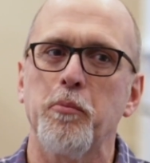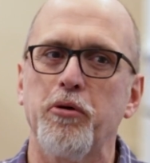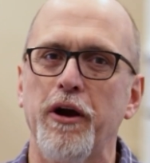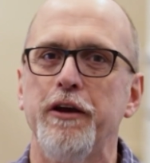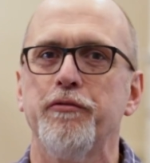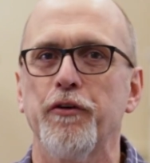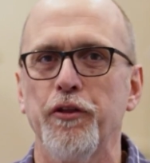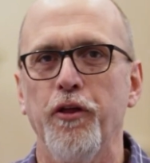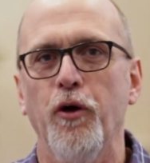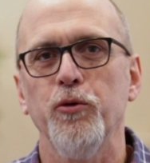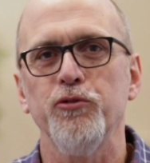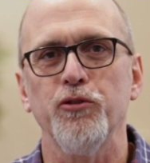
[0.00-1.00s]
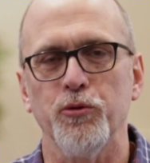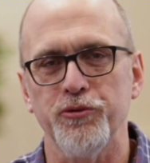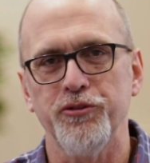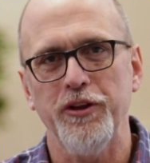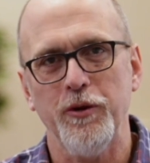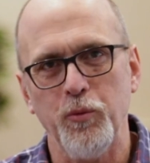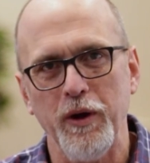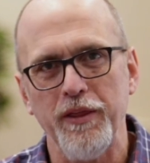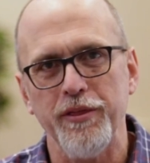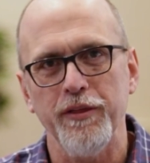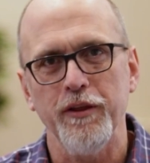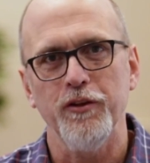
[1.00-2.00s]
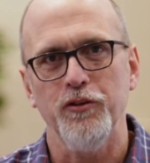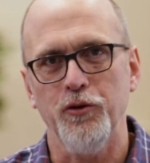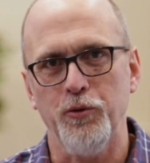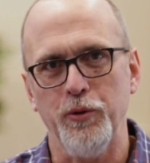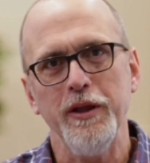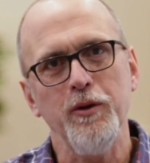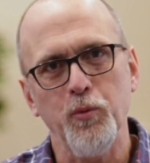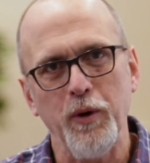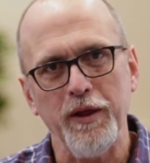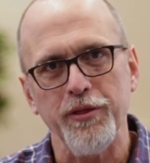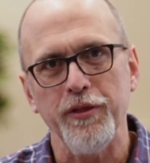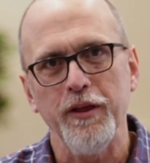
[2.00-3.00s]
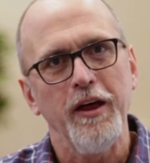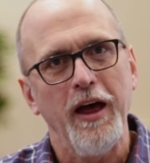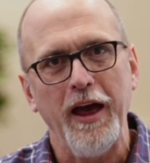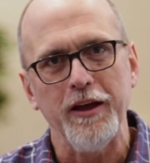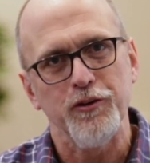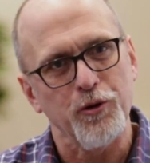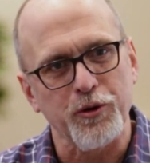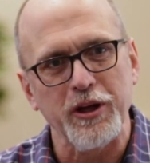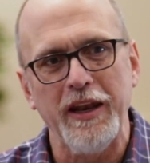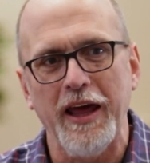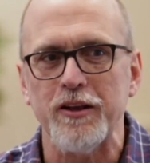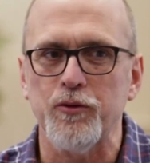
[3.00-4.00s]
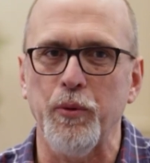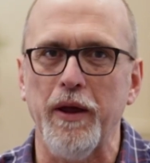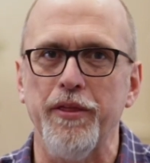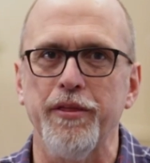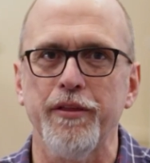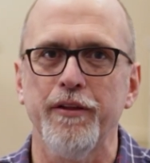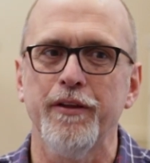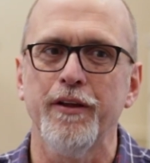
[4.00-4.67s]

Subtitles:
pray for those you'll sit with, you'll eat with, and you'll connect with.